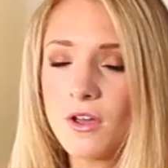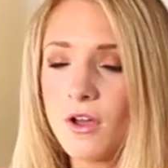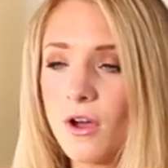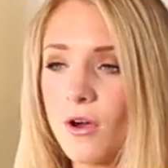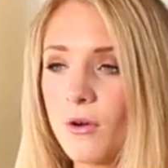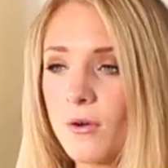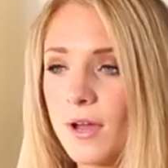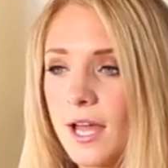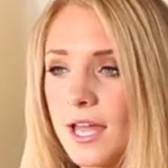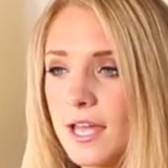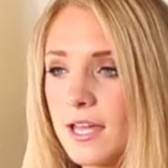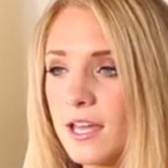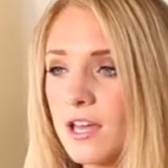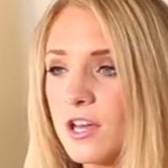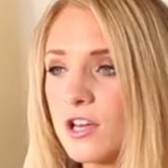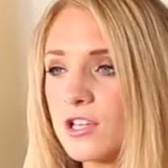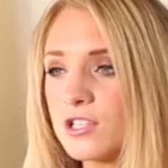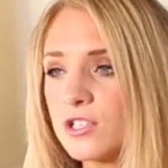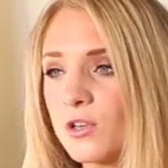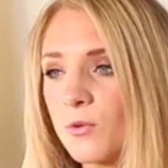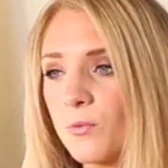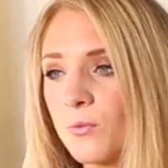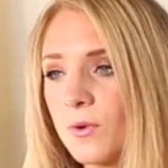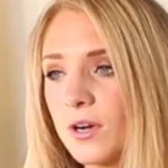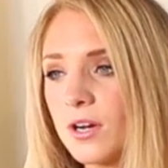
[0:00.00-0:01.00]
Okay,
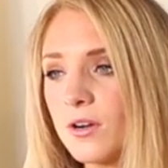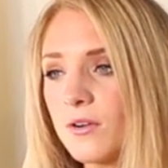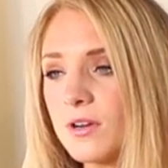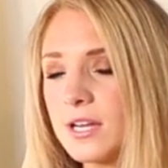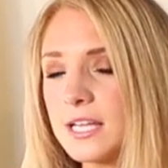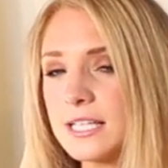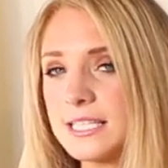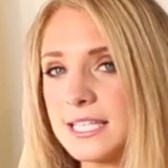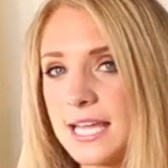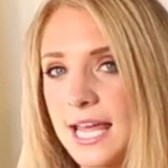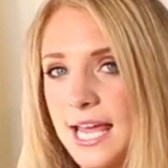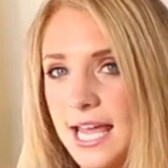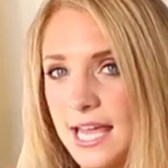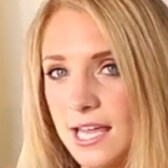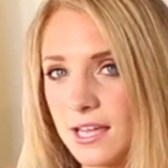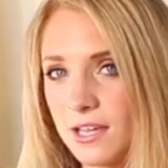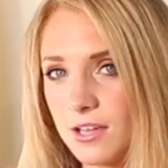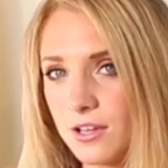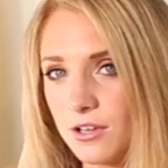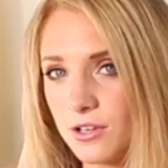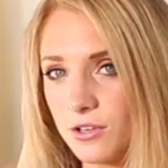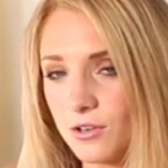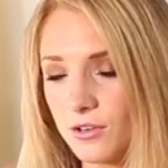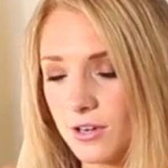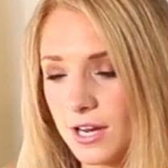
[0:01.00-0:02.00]
so we're going to
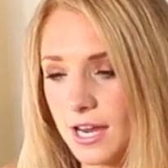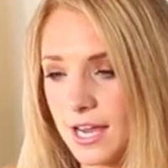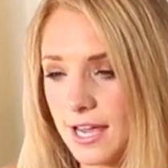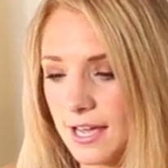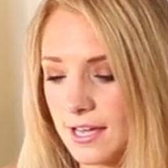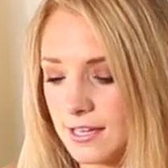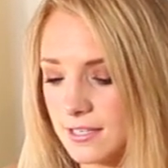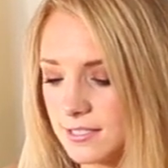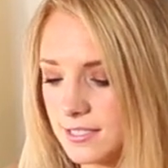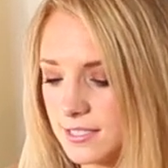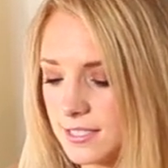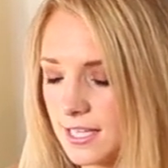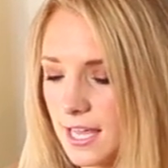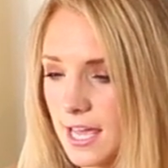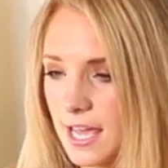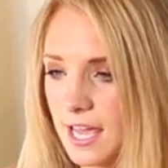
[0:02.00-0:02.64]
take your hands,